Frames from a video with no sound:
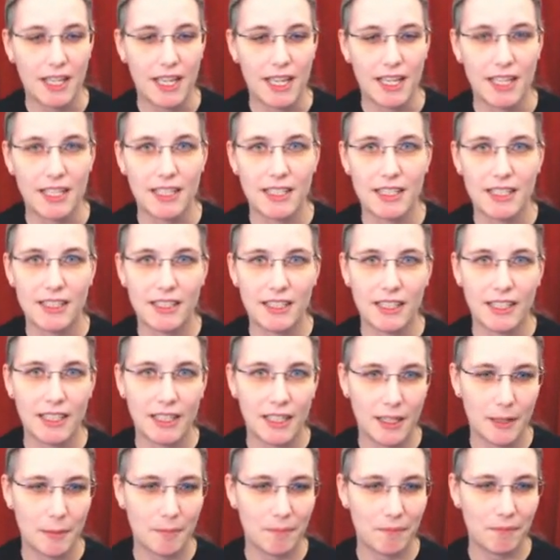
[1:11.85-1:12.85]
And
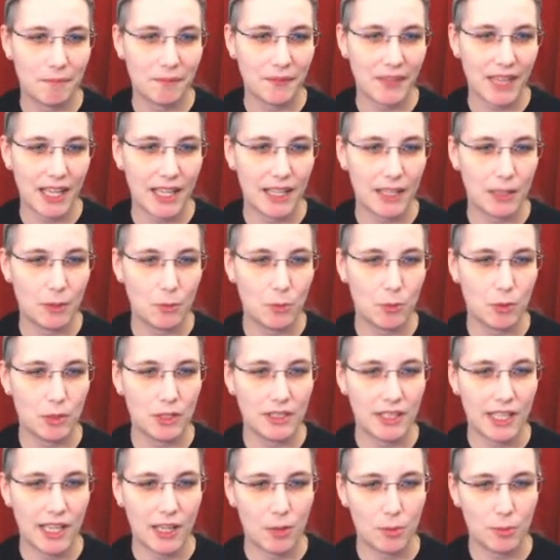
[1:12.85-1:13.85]
um, I
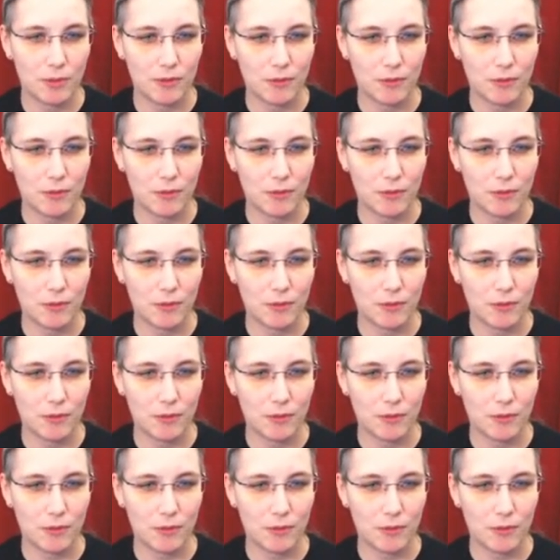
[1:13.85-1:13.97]
would now,